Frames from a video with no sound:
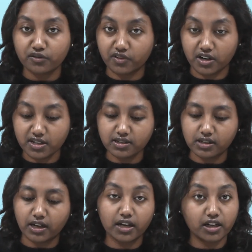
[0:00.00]

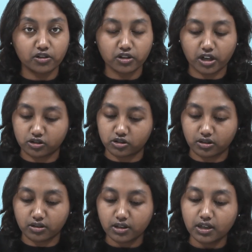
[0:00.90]
First, an
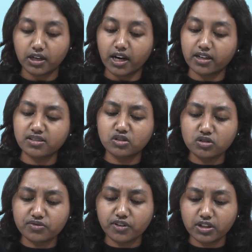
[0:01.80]
introduction. It is
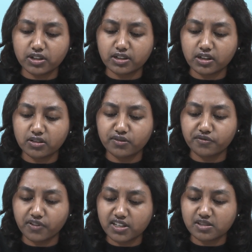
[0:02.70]
useful to agree on the
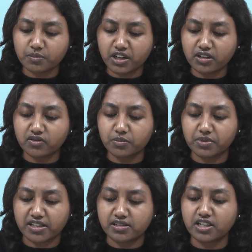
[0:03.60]
first minute of the
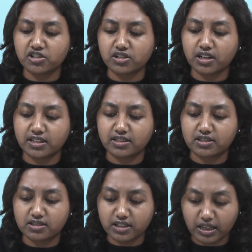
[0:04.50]
presentation as
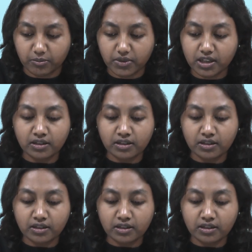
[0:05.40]
a team.